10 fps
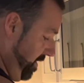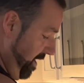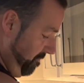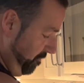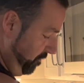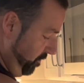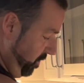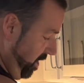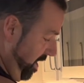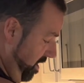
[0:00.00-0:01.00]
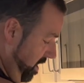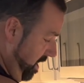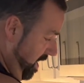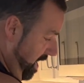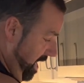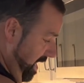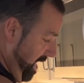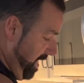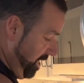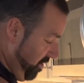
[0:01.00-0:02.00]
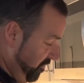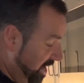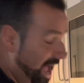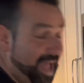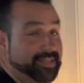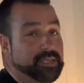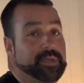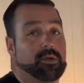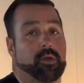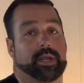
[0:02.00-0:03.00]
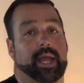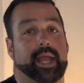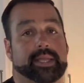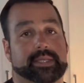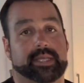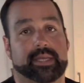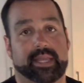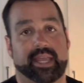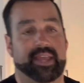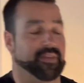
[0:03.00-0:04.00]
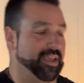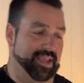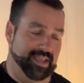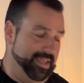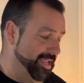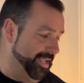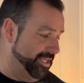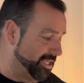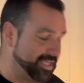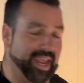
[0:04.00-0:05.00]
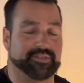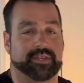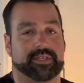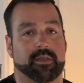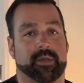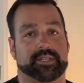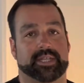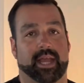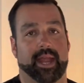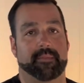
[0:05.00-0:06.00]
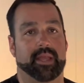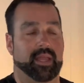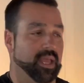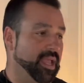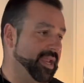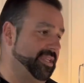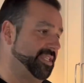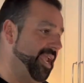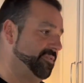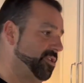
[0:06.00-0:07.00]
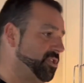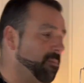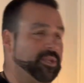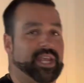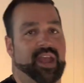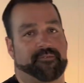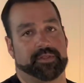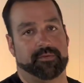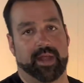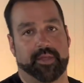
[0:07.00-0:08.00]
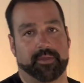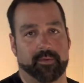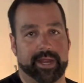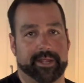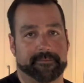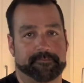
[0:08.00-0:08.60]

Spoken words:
that. Okay? You've got to be organized. It just saves you so much time and it saves you so much effort throughout the week.